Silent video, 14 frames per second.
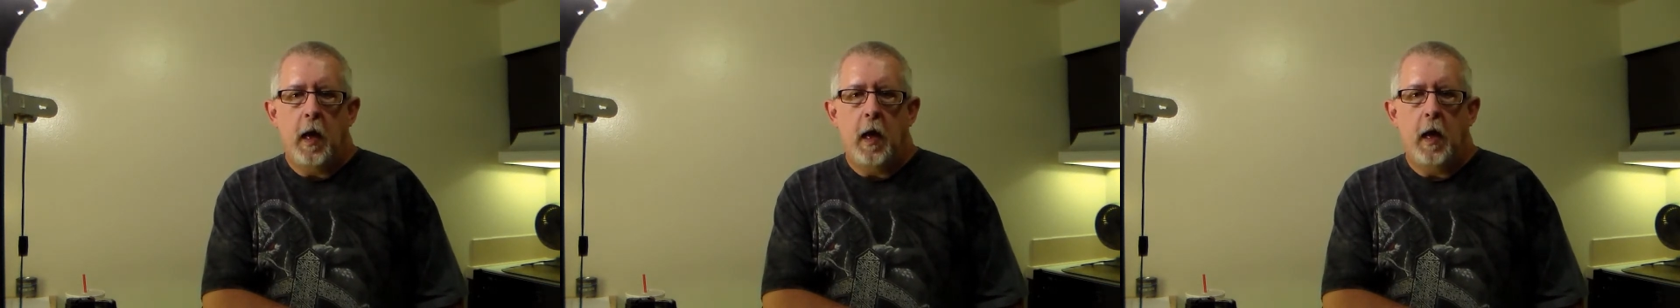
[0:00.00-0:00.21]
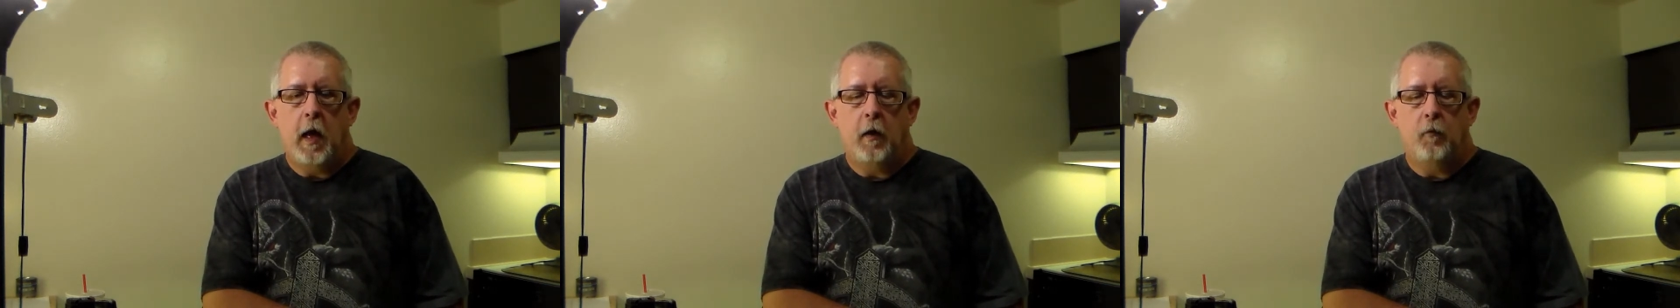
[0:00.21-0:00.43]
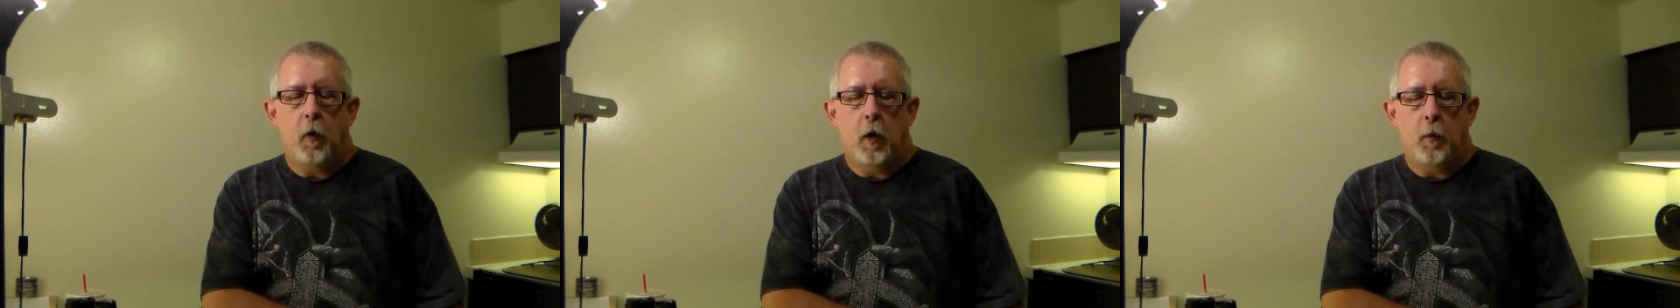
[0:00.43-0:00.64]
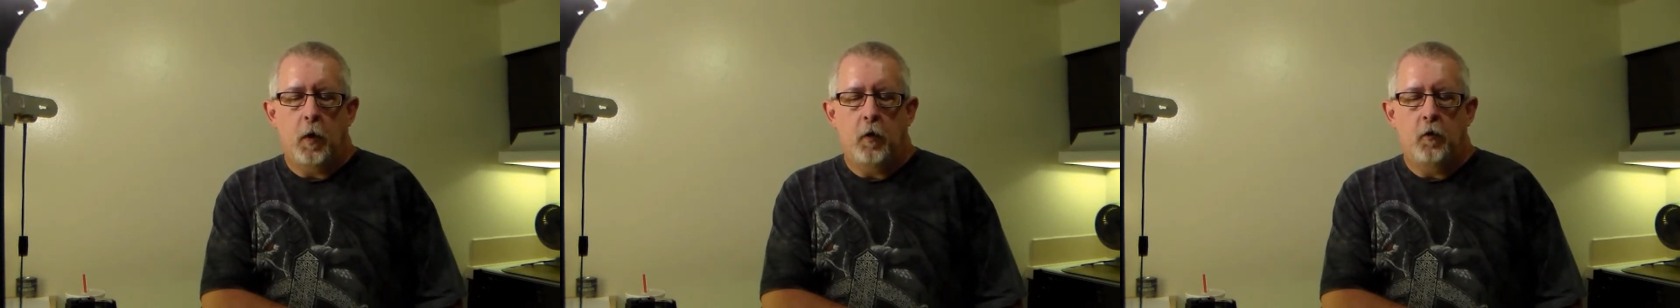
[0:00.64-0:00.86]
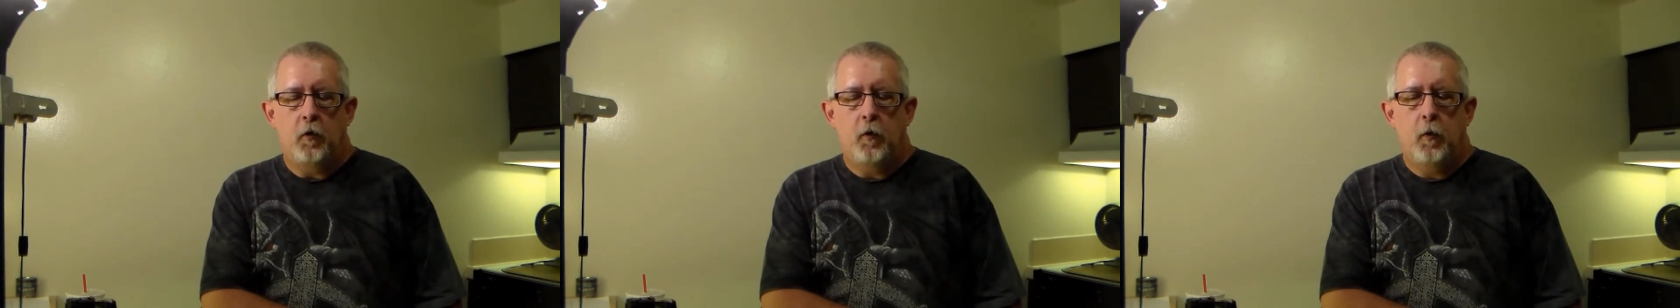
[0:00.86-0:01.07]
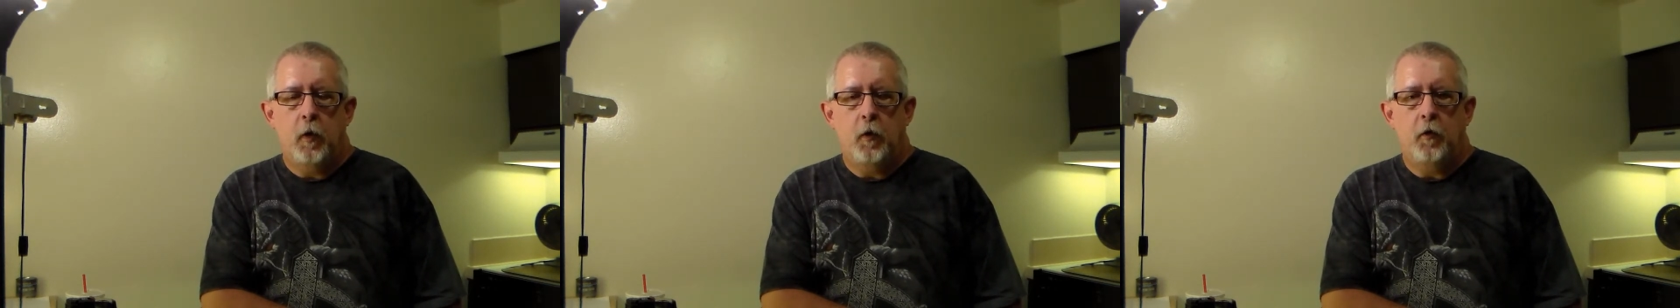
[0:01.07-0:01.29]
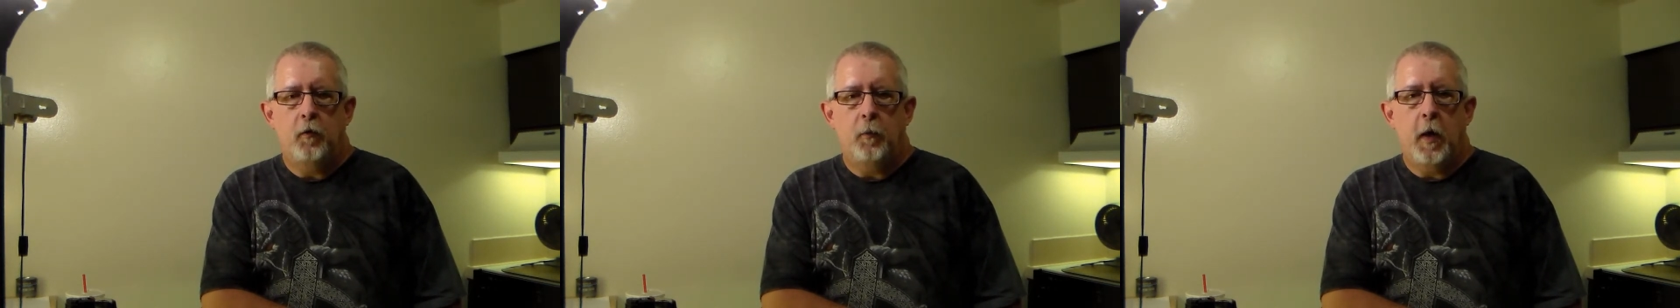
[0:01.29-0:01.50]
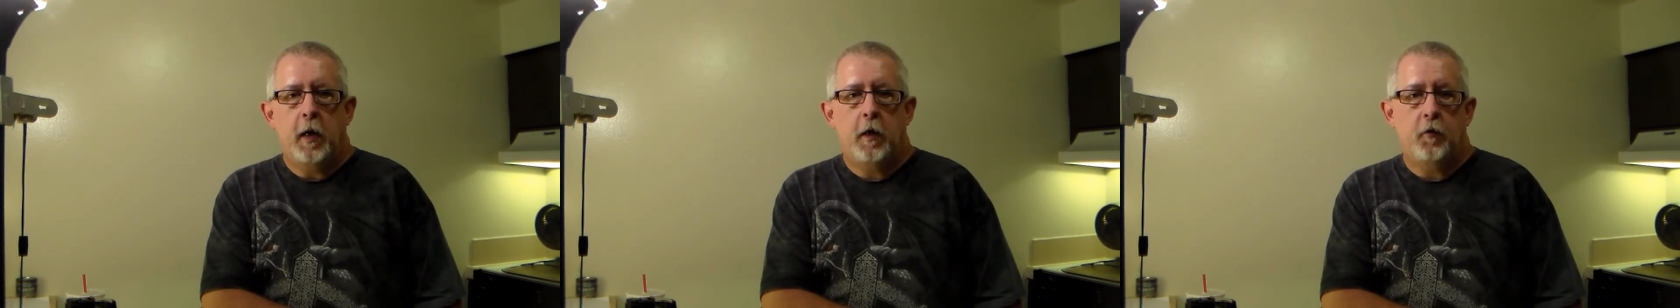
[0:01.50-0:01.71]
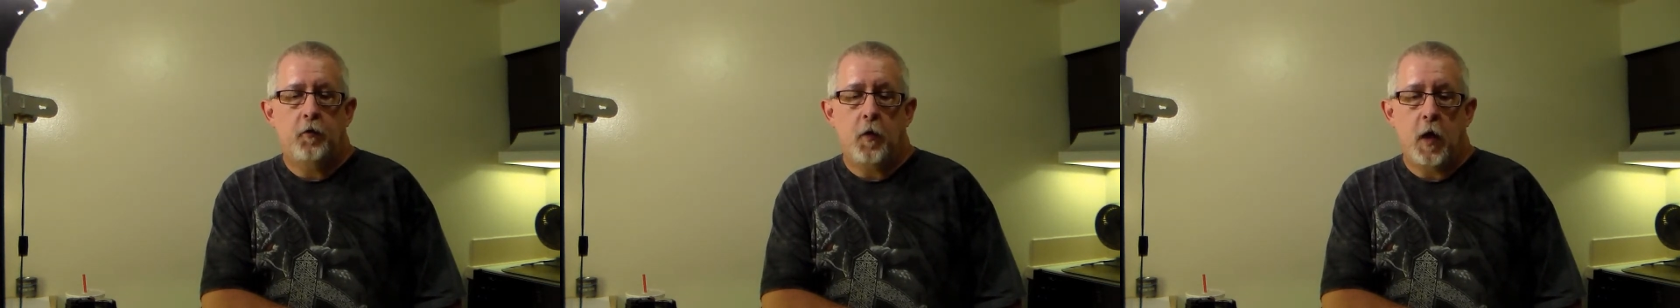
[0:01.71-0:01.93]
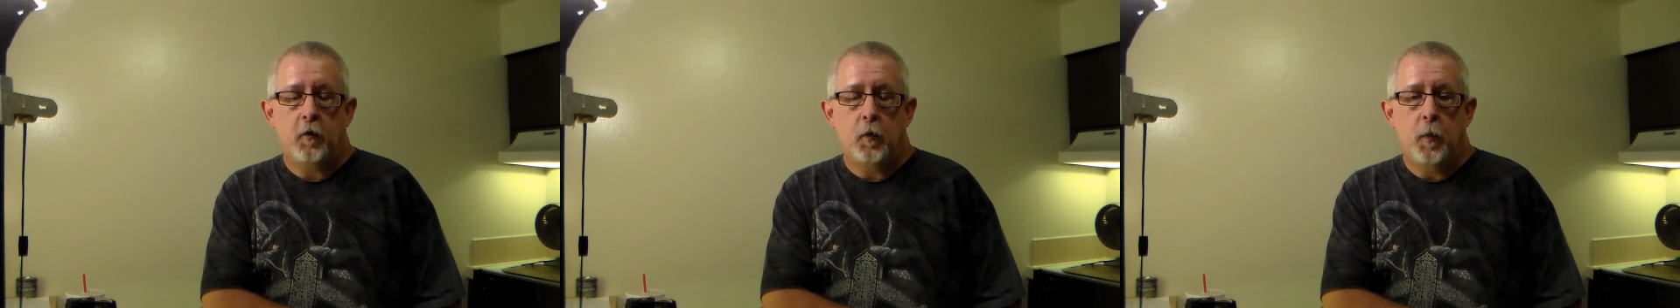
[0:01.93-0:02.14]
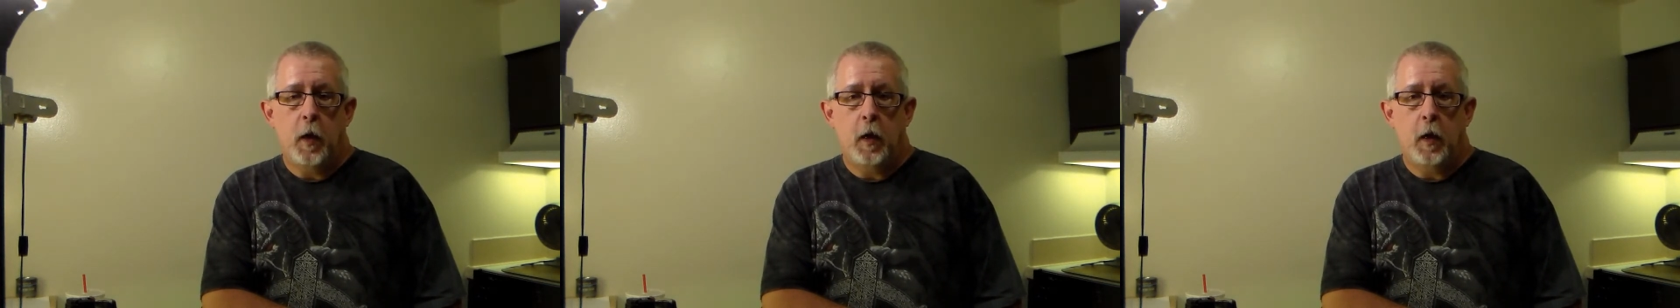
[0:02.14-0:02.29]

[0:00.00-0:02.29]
And what I'm going to do is make a travel